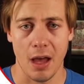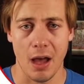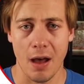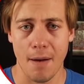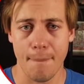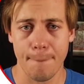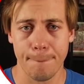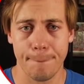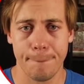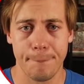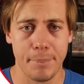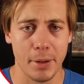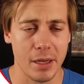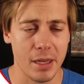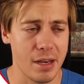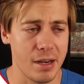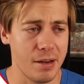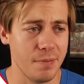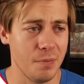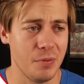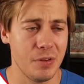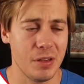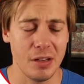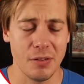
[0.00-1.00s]
um,
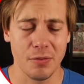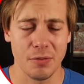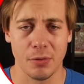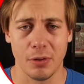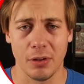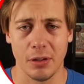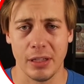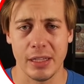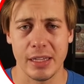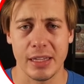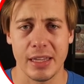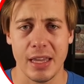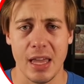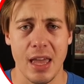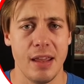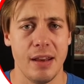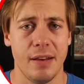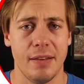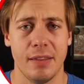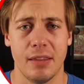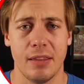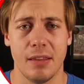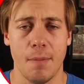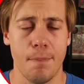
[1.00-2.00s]
but didn't really
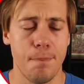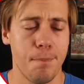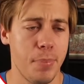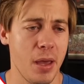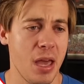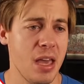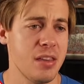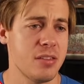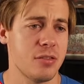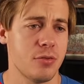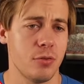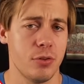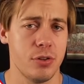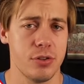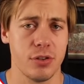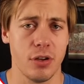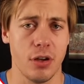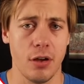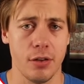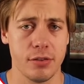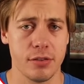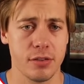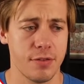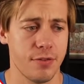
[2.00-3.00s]
get the best
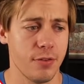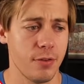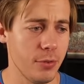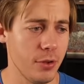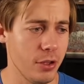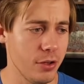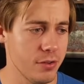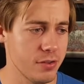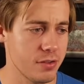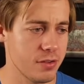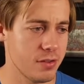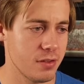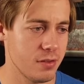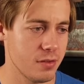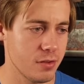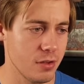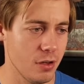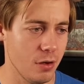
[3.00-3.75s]
results from those.